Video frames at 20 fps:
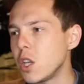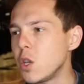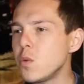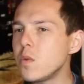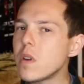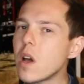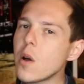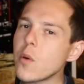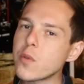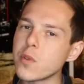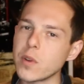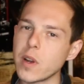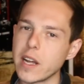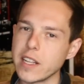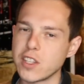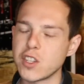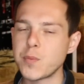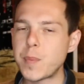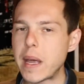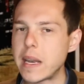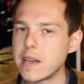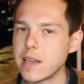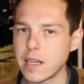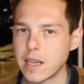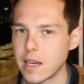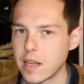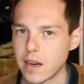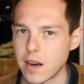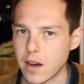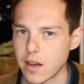you know they're not
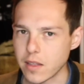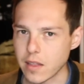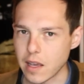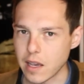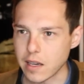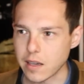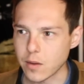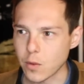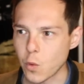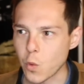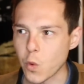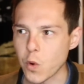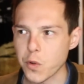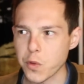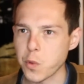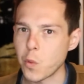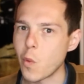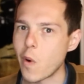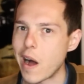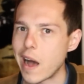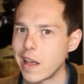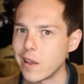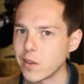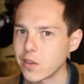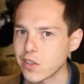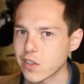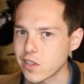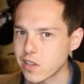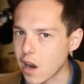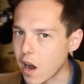spending it on like
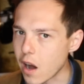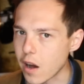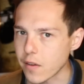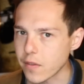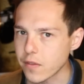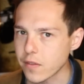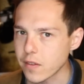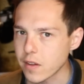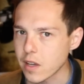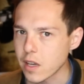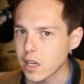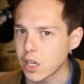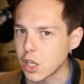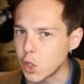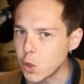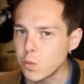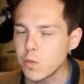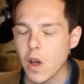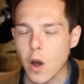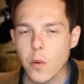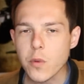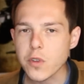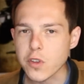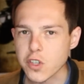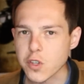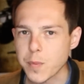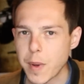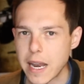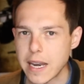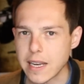worthwhile stuff. You know they're
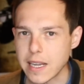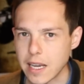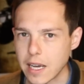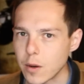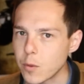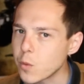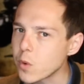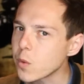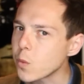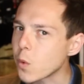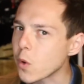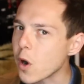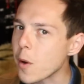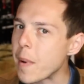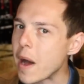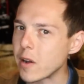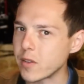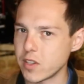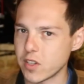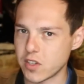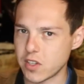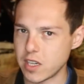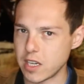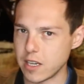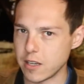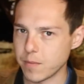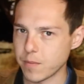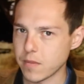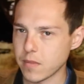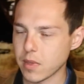spending it. We're, we're about to
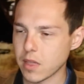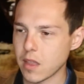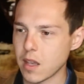see.